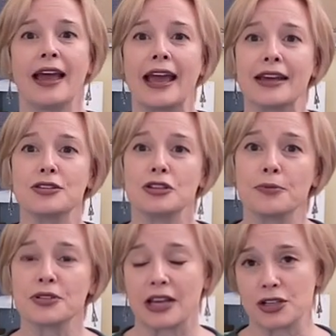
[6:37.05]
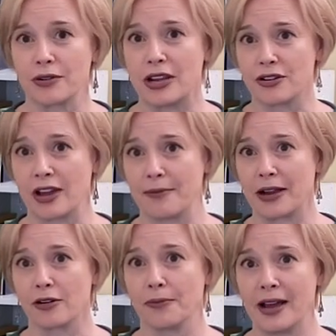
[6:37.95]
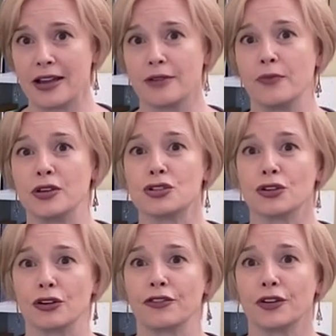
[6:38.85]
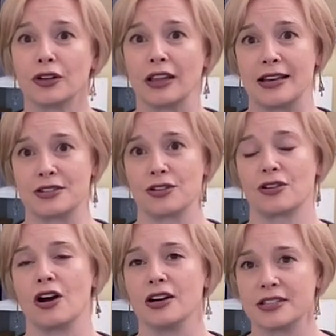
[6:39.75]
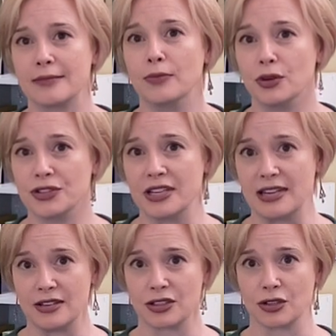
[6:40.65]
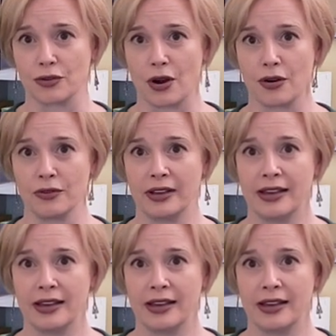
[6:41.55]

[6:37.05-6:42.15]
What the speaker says: and supersaturate your gut microbiome with sugar fertilizer, causing molds and yeast to grow.